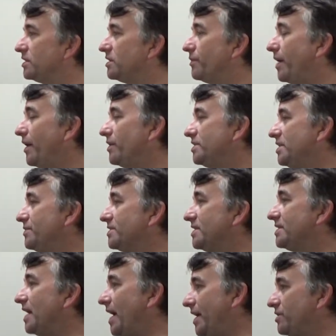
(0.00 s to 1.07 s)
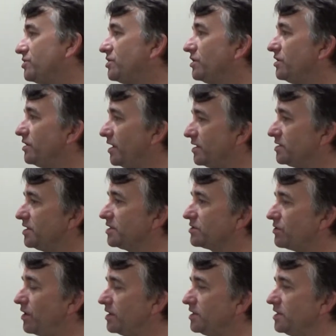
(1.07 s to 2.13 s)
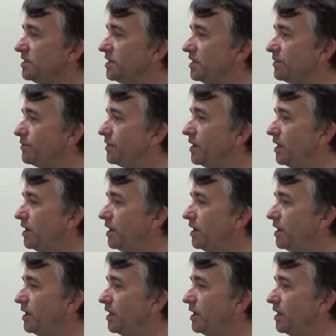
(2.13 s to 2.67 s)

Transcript: The para team is attached to the United States karate team.